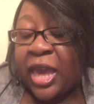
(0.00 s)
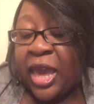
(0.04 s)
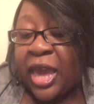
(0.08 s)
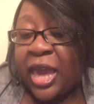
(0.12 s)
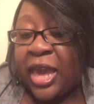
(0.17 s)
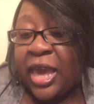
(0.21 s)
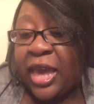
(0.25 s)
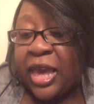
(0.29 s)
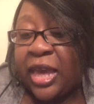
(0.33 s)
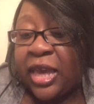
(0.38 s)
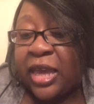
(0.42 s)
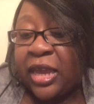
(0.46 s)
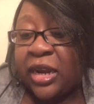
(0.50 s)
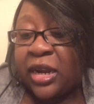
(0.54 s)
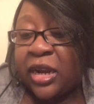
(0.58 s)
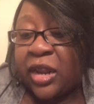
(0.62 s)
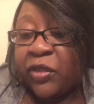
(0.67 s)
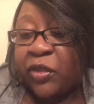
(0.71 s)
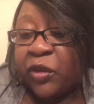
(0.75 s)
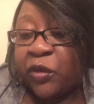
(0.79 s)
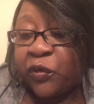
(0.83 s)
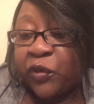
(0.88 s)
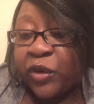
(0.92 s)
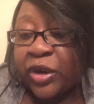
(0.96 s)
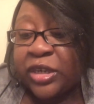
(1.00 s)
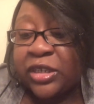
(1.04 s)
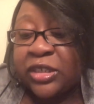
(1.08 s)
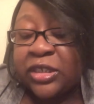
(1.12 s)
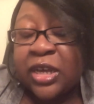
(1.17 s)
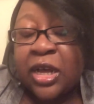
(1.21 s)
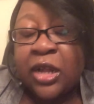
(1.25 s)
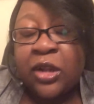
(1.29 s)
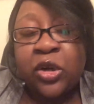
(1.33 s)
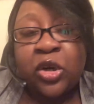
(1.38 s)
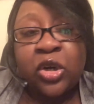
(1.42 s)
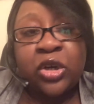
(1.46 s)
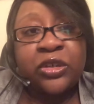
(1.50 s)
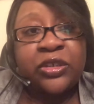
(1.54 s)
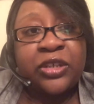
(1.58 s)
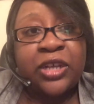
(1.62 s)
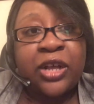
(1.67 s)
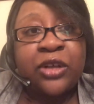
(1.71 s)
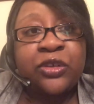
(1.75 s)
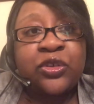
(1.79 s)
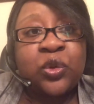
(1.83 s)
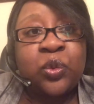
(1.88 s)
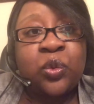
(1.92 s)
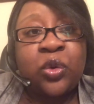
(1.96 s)
And the friend tells
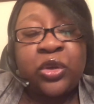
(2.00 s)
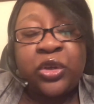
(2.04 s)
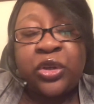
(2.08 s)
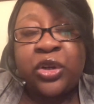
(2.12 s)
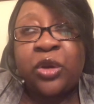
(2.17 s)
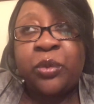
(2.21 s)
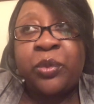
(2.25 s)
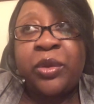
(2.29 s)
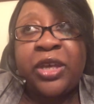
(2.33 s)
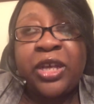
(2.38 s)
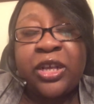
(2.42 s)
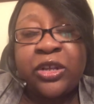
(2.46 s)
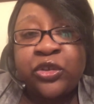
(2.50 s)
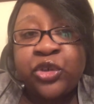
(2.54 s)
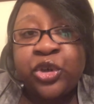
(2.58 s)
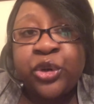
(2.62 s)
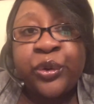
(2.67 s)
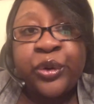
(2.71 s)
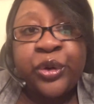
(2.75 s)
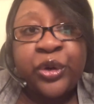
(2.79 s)
her, well, you know, because you're a